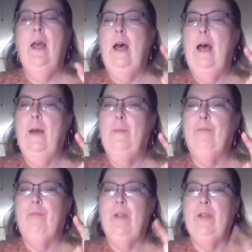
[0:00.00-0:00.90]

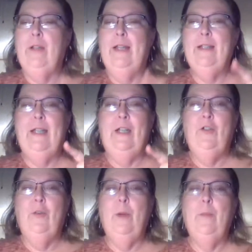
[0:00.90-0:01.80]
Celestine, do you
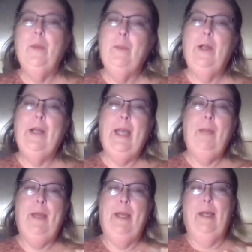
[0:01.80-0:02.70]
remember the Mary Kay
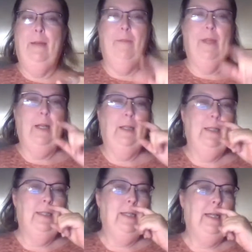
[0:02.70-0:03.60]
makeup that I
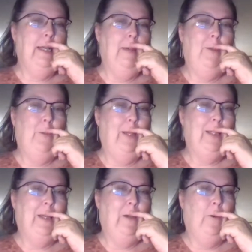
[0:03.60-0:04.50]
listed a couple of weeks
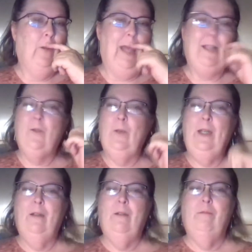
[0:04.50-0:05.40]
ago or last
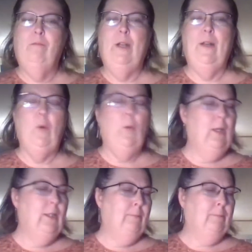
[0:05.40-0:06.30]
week, whenever it was?